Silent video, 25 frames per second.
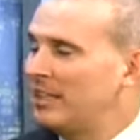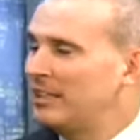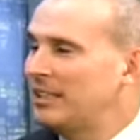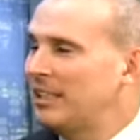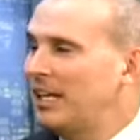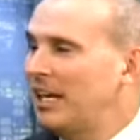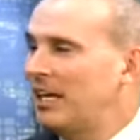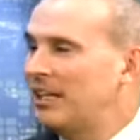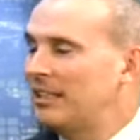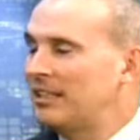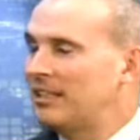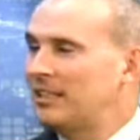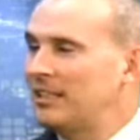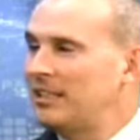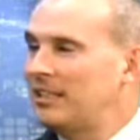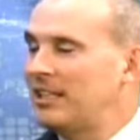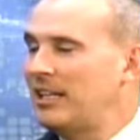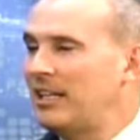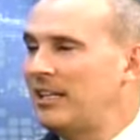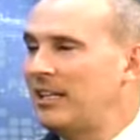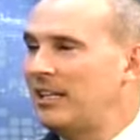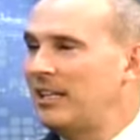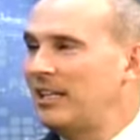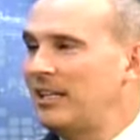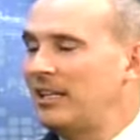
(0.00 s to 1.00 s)

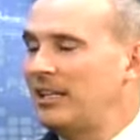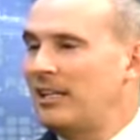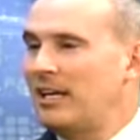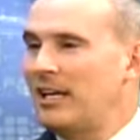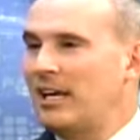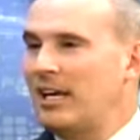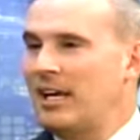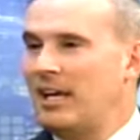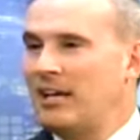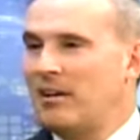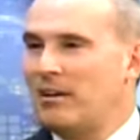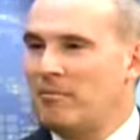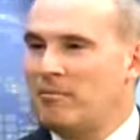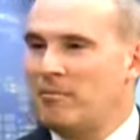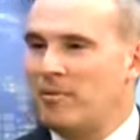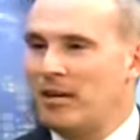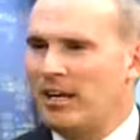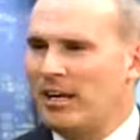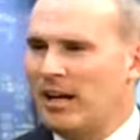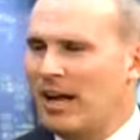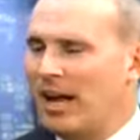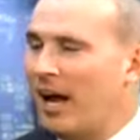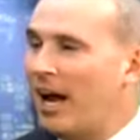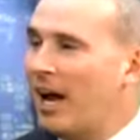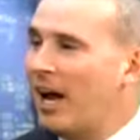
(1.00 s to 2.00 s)
calculating, and an
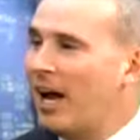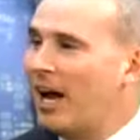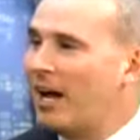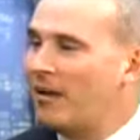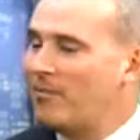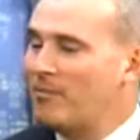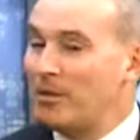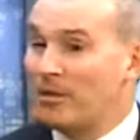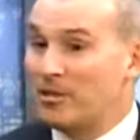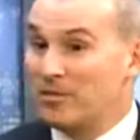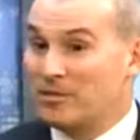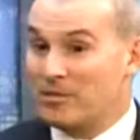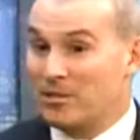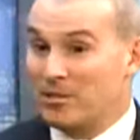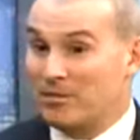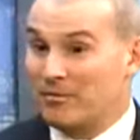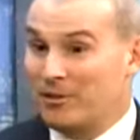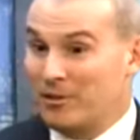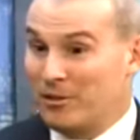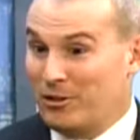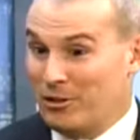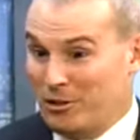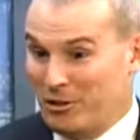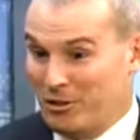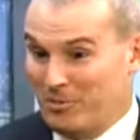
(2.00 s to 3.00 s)
odd mixture of
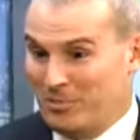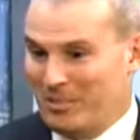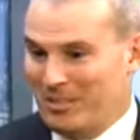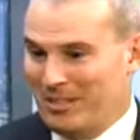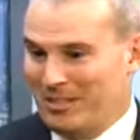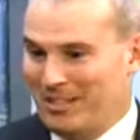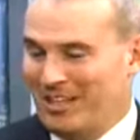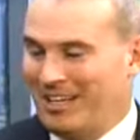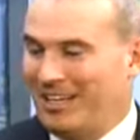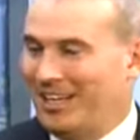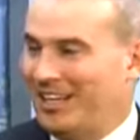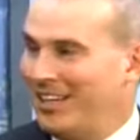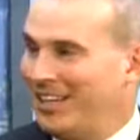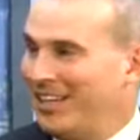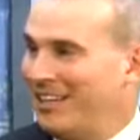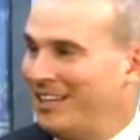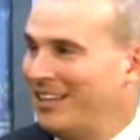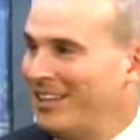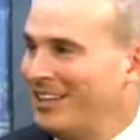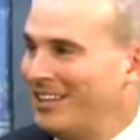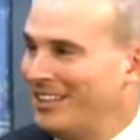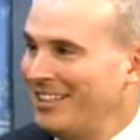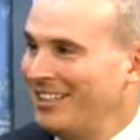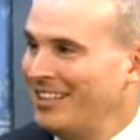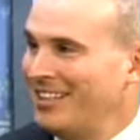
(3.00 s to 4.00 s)
the human
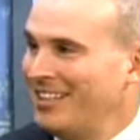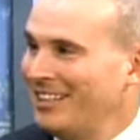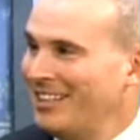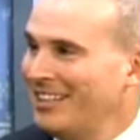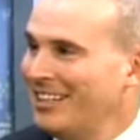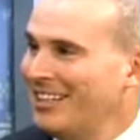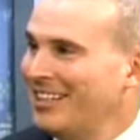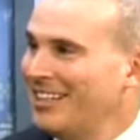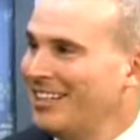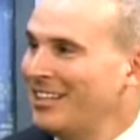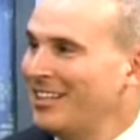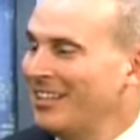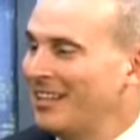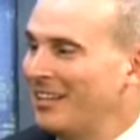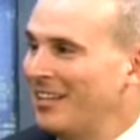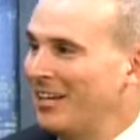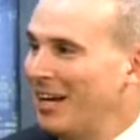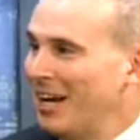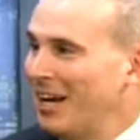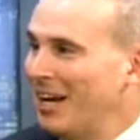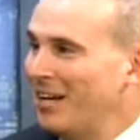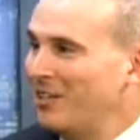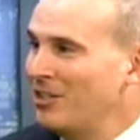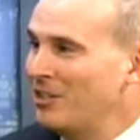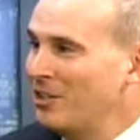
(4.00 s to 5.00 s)
and the
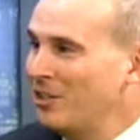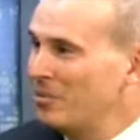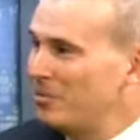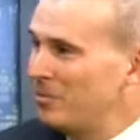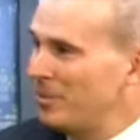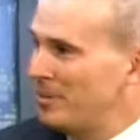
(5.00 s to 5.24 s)
non-human.